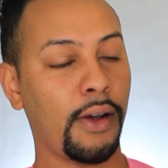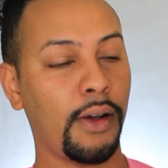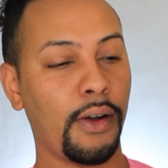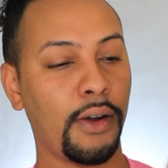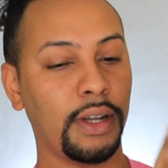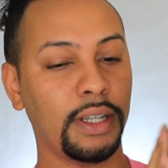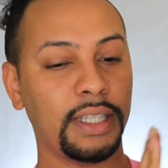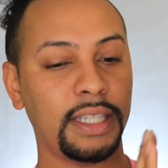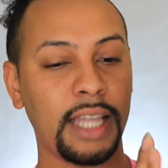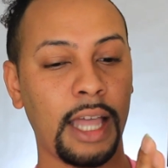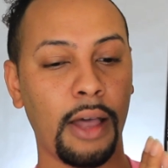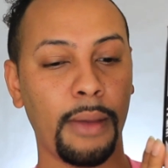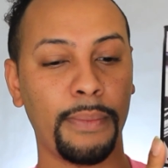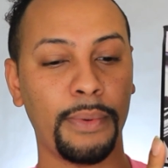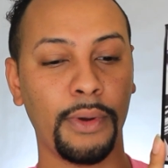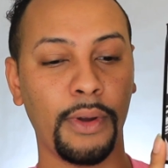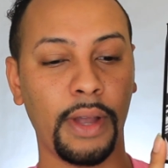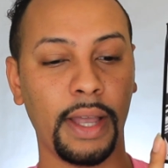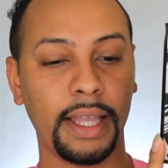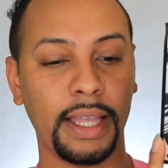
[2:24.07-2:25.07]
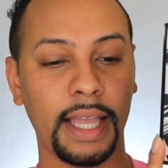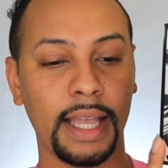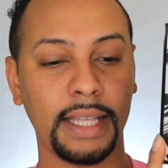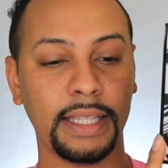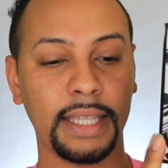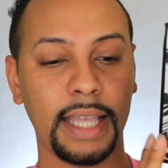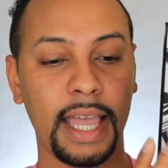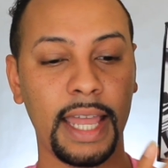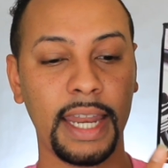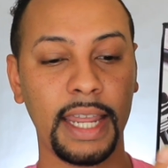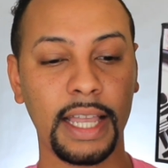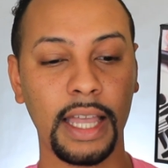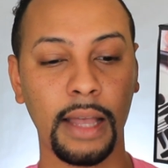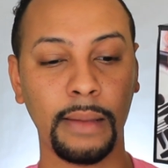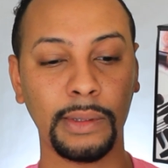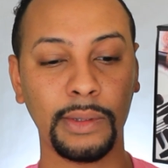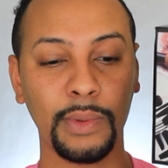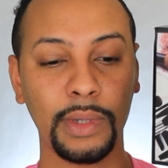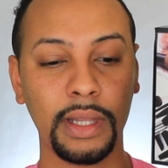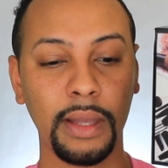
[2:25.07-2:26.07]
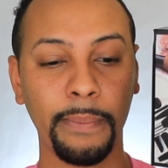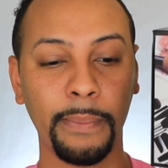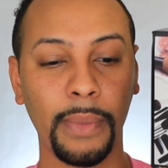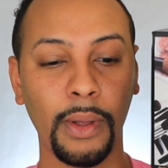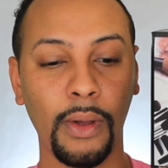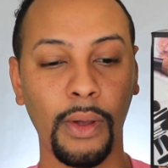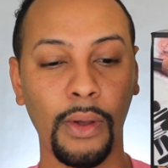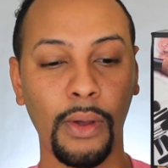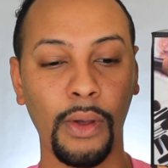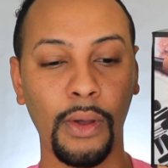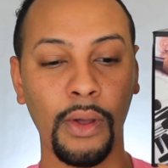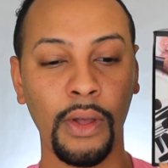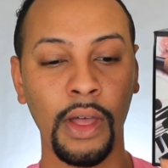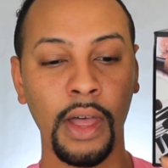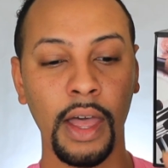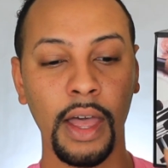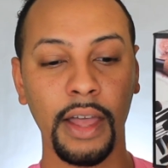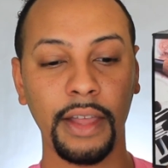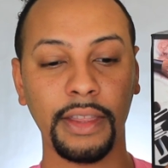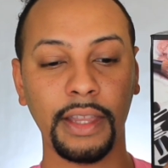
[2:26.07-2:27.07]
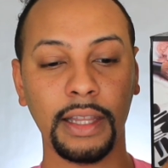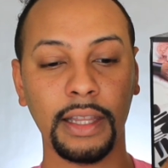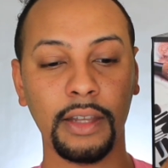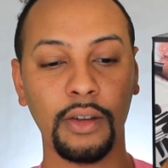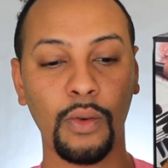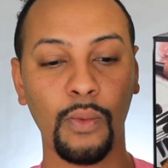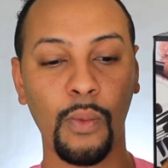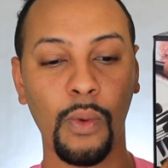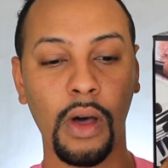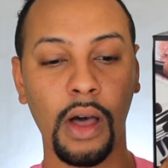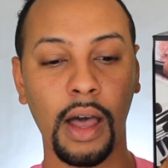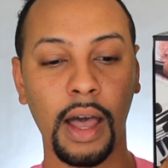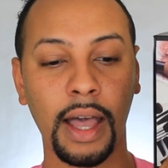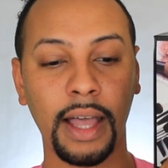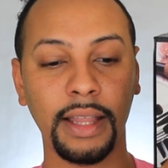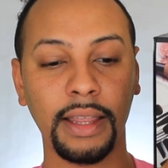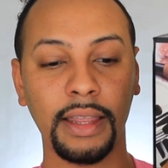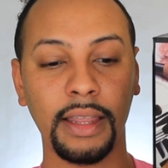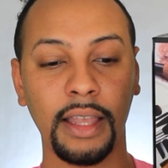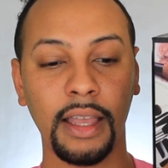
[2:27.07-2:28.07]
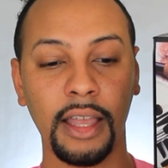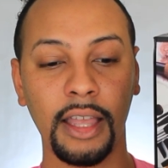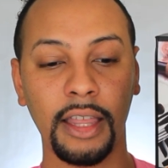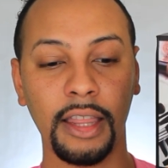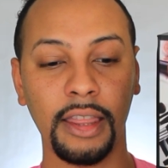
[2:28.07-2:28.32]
or stylpro I guess, and it comes with the bowl, the little wand,